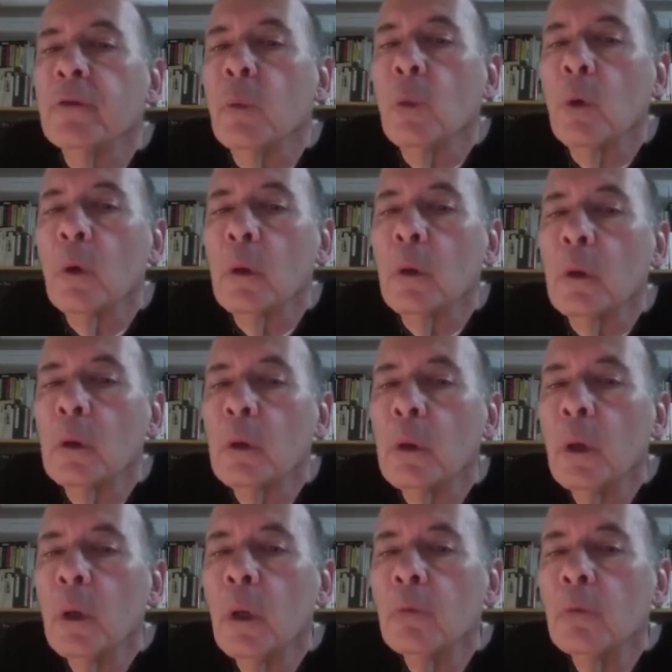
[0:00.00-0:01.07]
were,
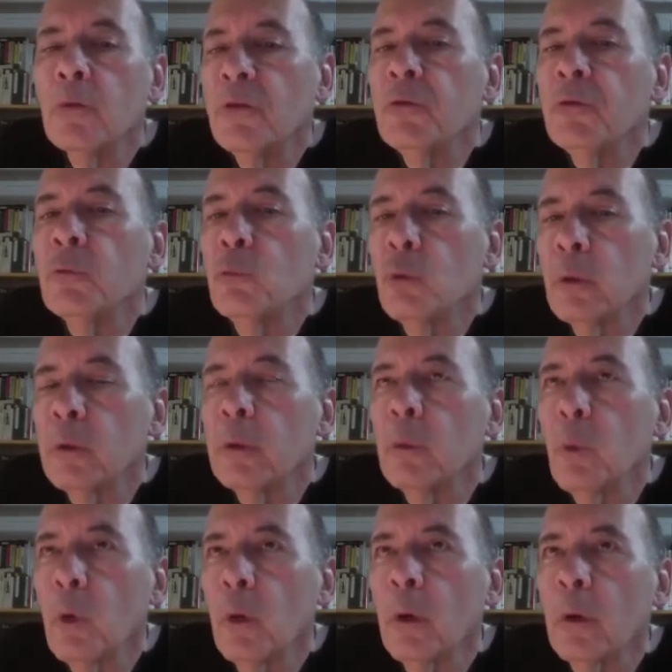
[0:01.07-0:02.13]
doesn't really
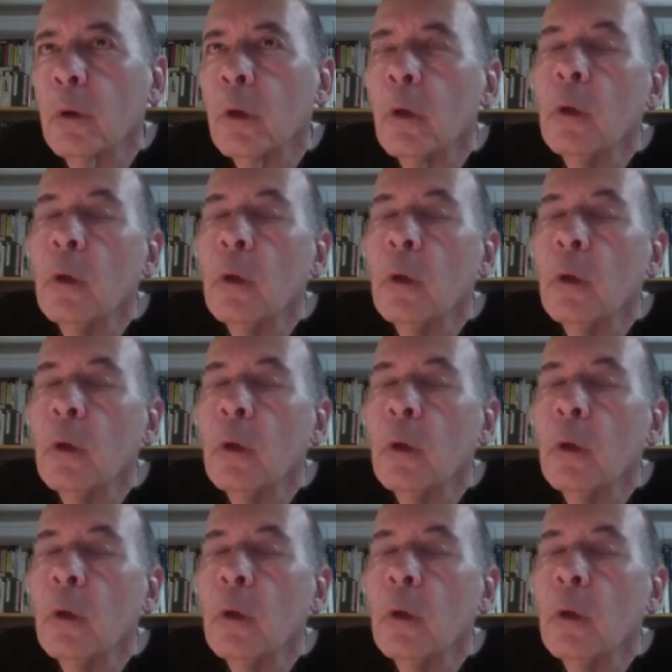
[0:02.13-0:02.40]
work.